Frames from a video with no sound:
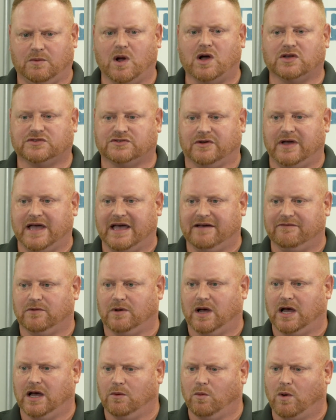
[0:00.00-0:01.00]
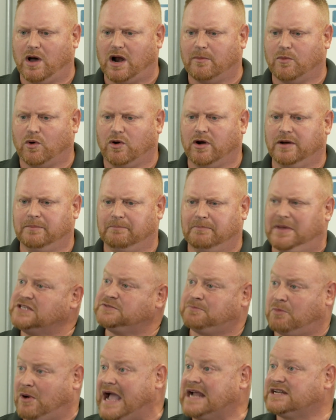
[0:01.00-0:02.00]
then we also have uh, waterborne
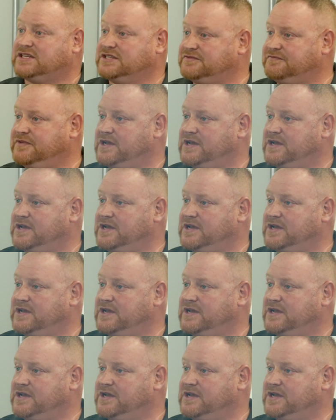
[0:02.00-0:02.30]
best practice